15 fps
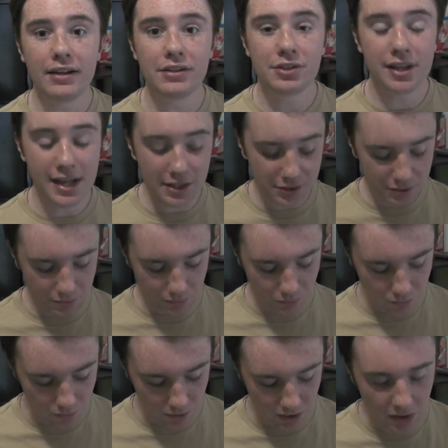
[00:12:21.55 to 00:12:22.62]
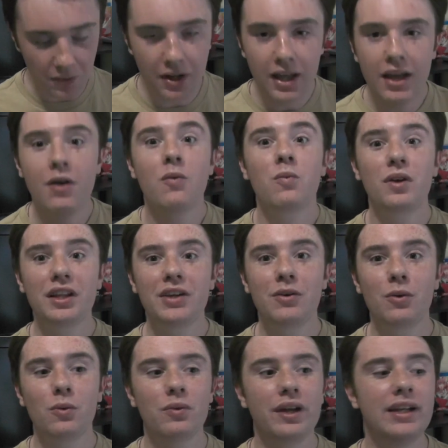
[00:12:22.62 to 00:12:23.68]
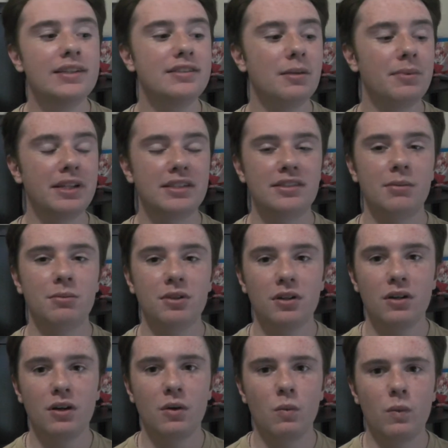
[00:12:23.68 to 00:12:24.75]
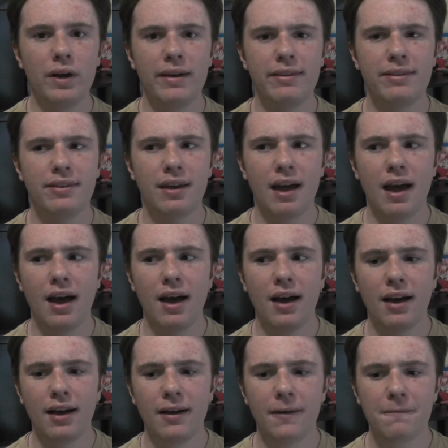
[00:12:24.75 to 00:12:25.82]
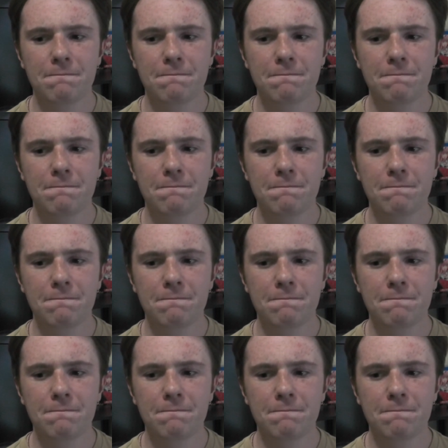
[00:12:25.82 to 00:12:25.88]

So that's, you know, really cool. They did something similar with Our